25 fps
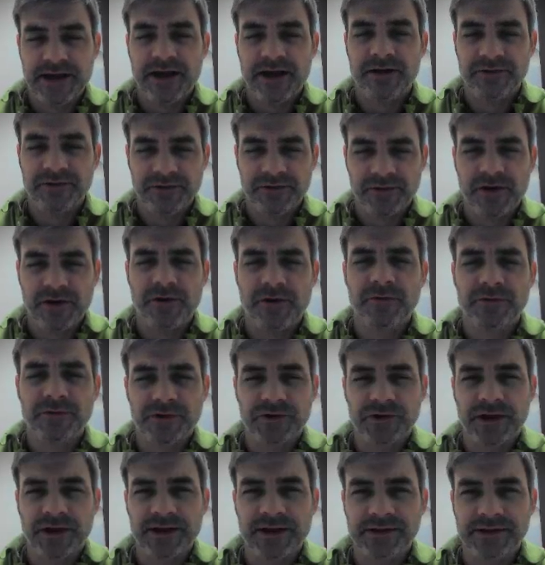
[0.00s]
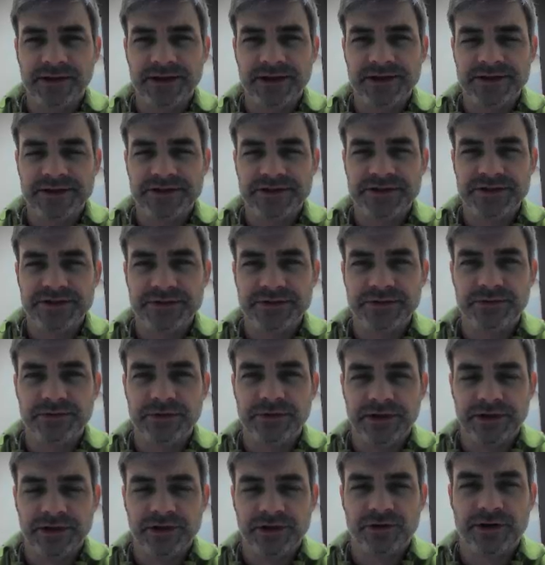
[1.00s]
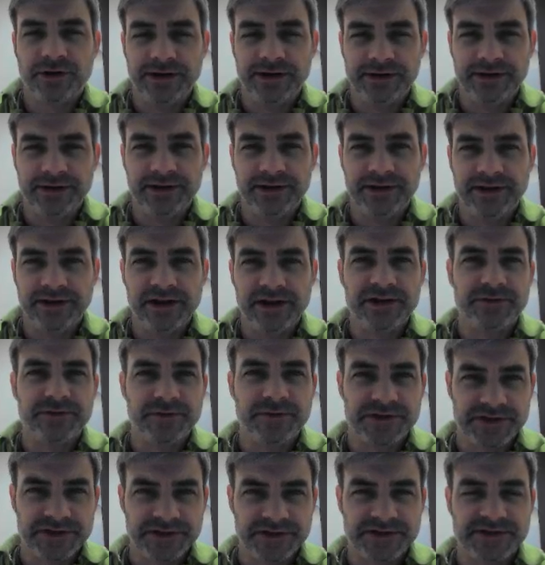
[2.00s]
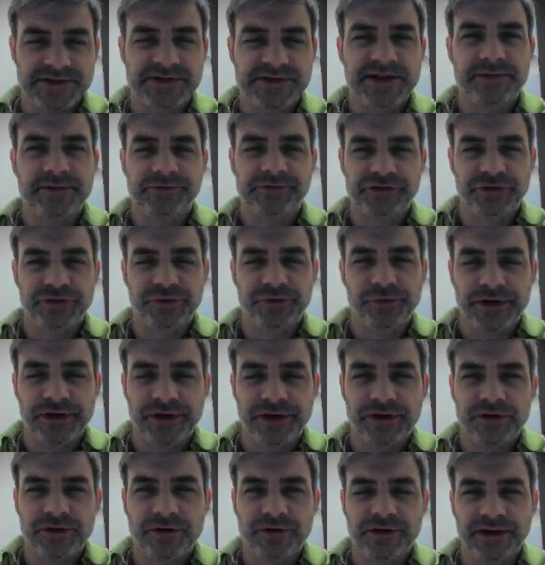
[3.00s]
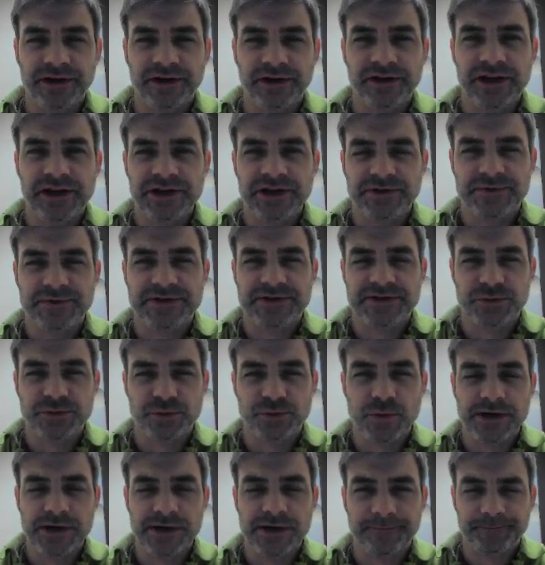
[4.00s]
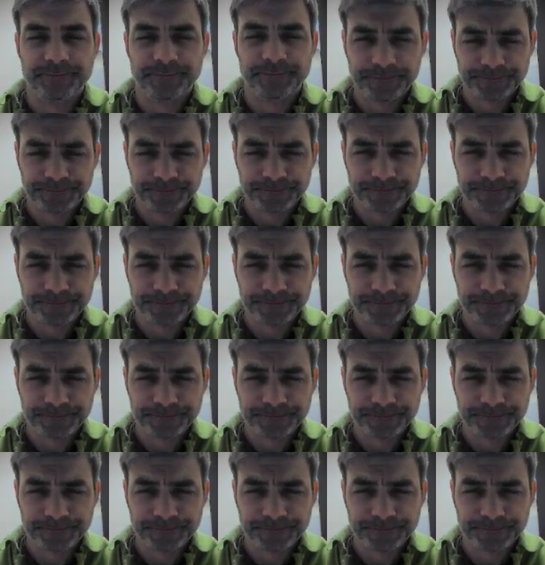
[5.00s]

I'll delve slightly into creating the engagements and establishing recurring engagements as well.